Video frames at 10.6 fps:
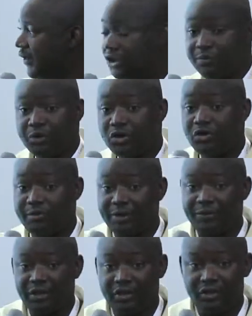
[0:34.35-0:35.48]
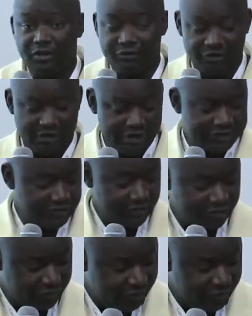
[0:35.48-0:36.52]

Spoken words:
temporal mapping of seasonal